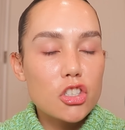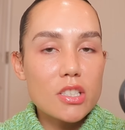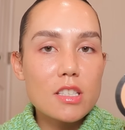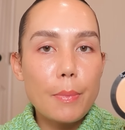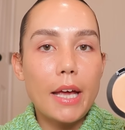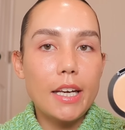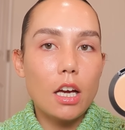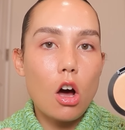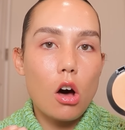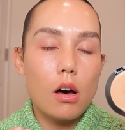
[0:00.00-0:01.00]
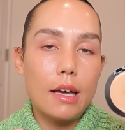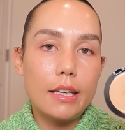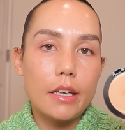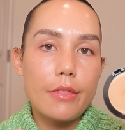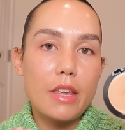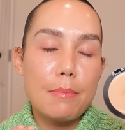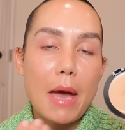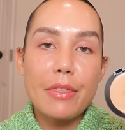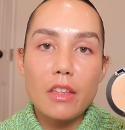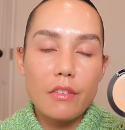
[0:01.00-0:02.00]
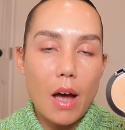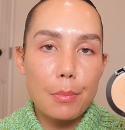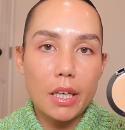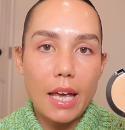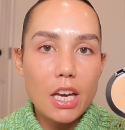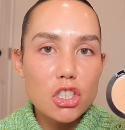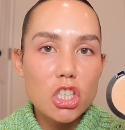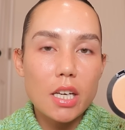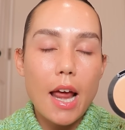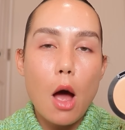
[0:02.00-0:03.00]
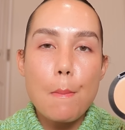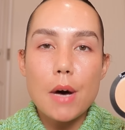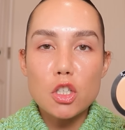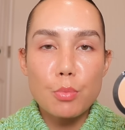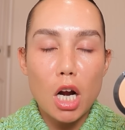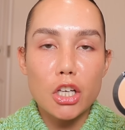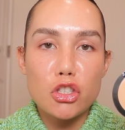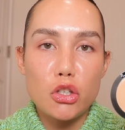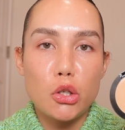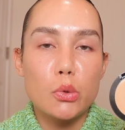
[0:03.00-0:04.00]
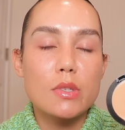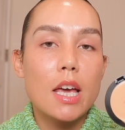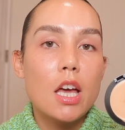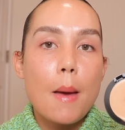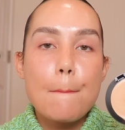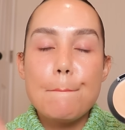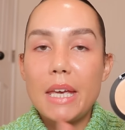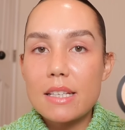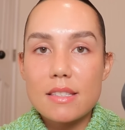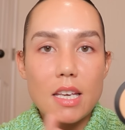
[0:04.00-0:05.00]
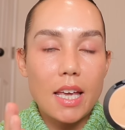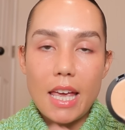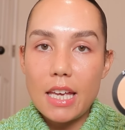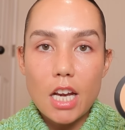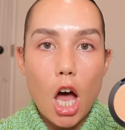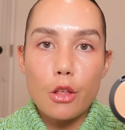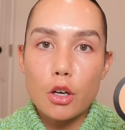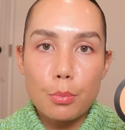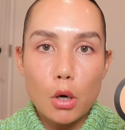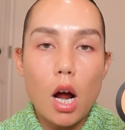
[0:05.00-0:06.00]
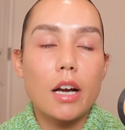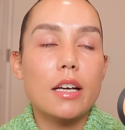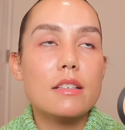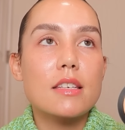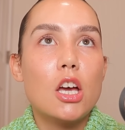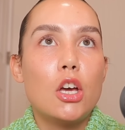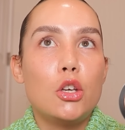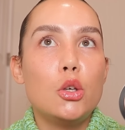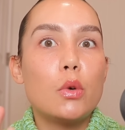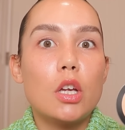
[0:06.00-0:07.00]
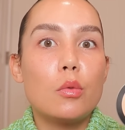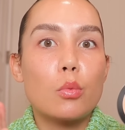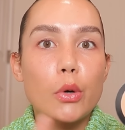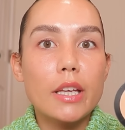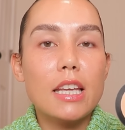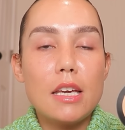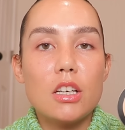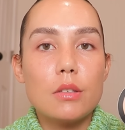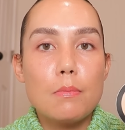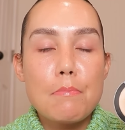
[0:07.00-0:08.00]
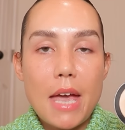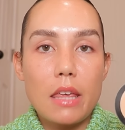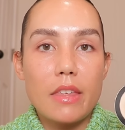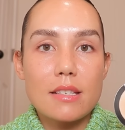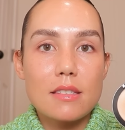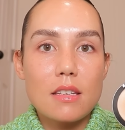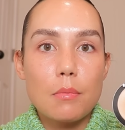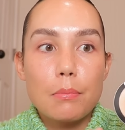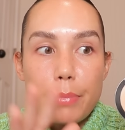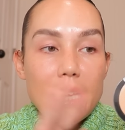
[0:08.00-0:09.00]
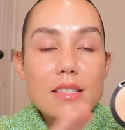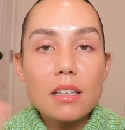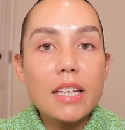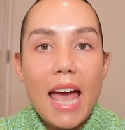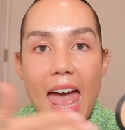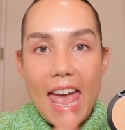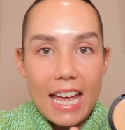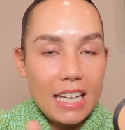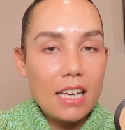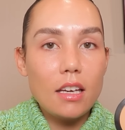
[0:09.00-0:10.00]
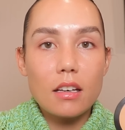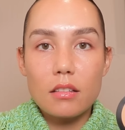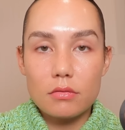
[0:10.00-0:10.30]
Just depending on the method of application, how much product you use, mixing in other products, you can really make this basically any